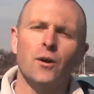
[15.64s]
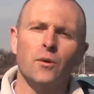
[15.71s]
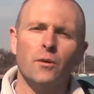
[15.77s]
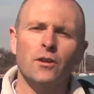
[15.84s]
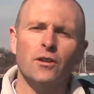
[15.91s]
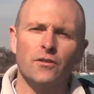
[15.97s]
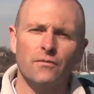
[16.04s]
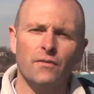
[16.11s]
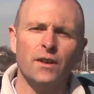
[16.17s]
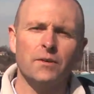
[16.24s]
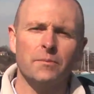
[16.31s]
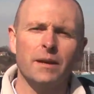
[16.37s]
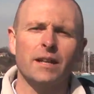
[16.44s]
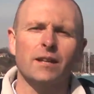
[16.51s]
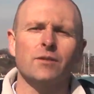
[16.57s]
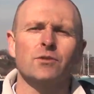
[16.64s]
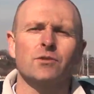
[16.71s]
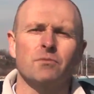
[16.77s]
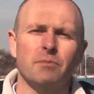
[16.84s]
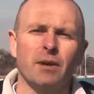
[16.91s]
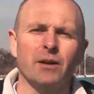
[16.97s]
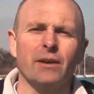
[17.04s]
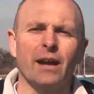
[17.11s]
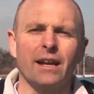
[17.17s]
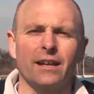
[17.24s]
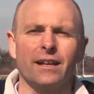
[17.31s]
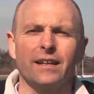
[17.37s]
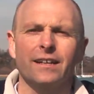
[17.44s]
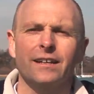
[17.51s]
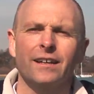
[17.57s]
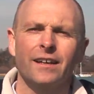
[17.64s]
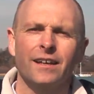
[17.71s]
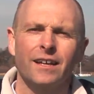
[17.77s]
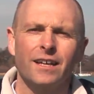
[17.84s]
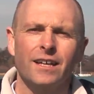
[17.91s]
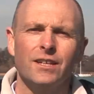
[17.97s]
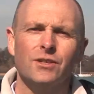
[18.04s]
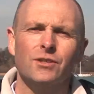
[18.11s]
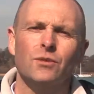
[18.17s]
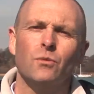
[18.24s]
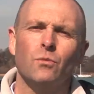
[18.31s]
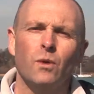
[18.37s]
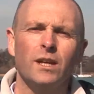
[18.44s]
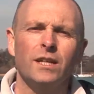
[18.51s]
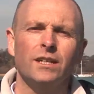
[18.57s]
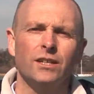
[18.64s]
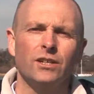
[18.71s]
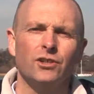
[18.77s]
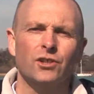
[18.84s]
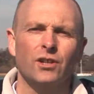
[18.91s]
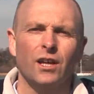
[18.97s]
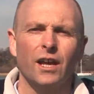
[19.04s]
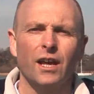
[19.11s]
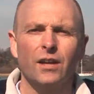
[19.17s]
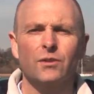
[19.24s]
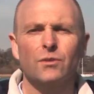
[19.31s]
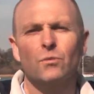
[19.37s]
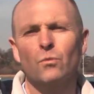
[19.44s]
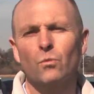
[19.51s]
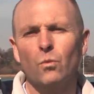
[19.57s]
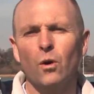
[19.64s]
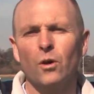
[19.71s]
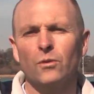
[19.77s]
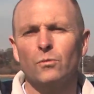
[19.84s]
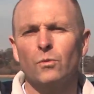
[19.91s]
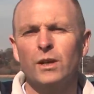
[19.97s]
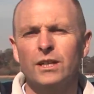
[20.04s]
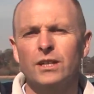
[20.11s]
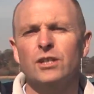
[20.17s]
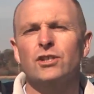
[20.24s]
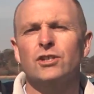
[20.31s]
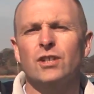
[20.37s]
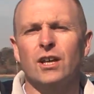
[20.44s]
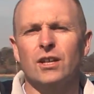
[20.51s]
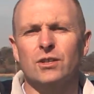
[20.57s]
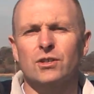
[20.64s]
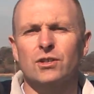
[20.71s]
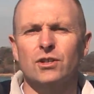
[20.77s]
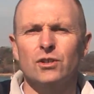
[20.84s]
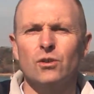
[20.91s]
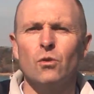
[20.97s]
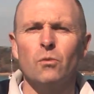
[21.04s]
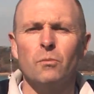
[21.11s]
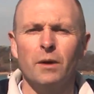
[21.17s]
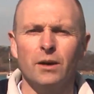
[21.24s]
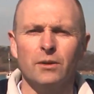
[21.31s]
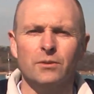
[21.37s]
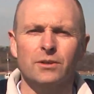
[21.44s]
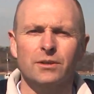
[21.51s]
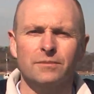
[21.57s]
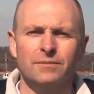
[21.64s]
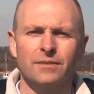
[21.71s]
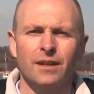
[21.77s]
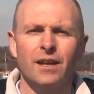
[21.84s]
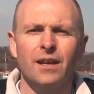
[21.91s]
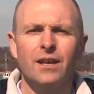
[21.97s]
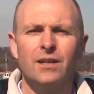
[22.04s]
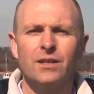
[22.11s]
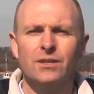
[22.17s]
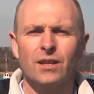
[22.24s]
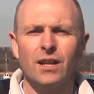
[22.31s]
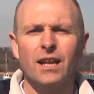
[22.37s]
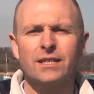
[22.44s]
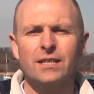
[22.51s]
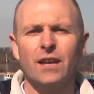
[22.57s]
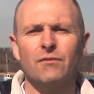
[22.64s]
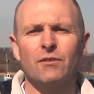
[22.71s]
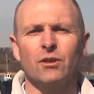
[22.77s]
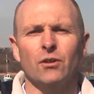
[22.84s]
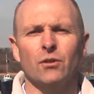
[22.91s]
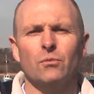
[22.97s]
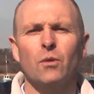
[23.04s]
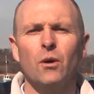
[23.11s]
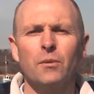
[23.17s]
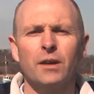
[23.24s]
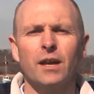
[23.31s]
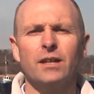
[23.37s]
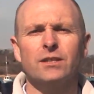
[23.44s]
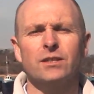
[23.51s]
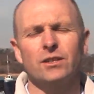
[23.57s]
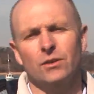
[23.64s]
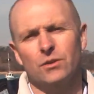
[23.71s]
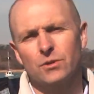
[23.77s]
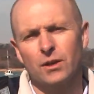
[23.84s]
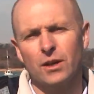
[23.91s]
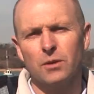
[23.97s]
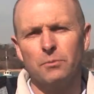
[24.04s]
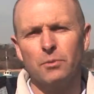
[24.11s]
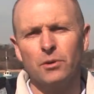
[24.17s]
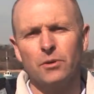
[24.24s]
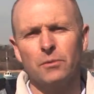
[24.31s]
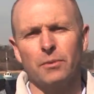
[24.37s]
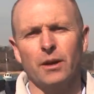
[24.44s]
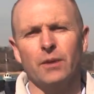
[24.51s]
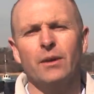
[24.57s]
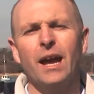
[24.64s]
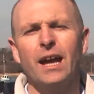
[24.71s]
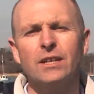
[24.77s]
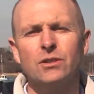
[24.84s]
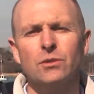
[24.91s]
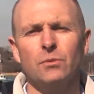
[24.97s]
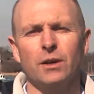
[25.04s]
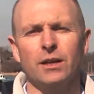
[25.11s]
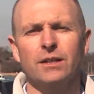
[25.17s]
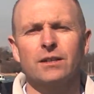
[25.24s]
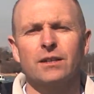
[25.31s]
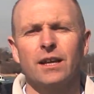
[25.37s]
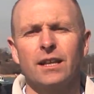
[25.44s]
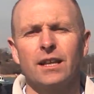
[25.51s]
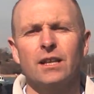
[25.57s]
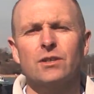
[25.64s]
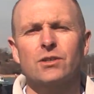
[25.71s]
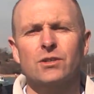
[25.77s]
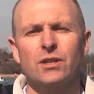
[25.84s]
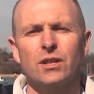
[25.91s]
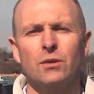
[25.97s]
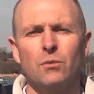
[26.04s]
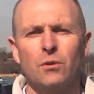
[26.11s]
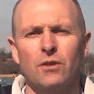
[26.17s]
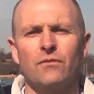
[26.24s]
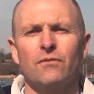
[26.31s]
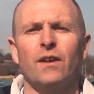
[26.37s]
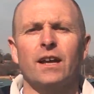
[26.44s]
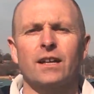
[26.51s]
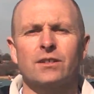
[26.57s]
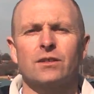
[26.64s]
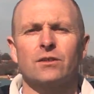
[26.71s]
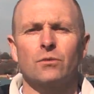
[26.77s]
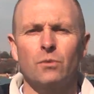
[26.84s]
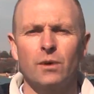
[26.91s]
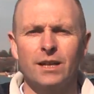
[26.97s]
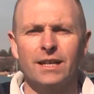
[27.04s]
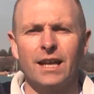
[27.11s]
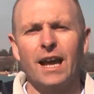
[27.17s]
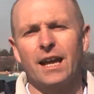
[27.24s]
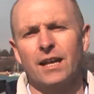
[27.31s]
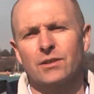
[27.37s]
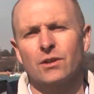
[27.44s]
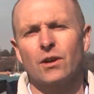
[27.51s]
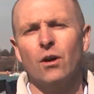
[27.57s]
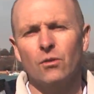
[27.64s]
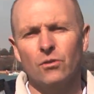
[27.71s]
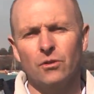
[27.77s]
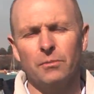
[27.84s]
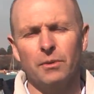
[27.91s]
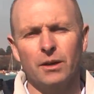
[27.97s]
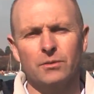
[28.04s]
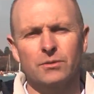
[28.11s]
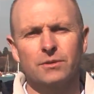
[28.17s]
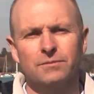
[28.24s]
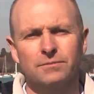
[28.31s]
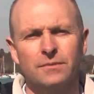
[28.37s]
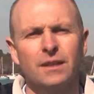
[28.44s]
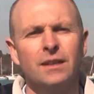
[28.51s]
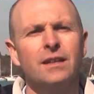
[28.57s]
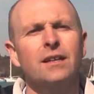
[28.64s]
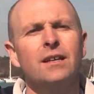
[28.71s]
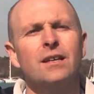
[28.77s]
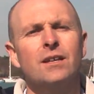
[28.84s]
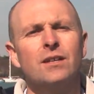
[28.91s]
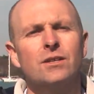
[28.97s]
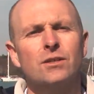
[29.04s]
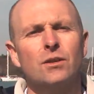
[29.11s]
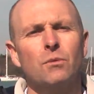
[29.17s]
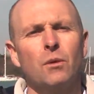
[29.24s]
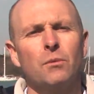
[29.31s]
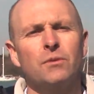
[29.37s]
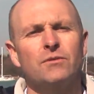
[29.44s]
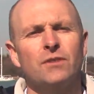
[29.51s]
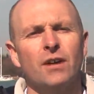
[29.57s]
One of the fundamentals of boat handling is windage and what windage does to your boat. So let's have a look. What we're going to do is we're going to put the boat head to wind and then see what effect the wind has on the boat. So what we've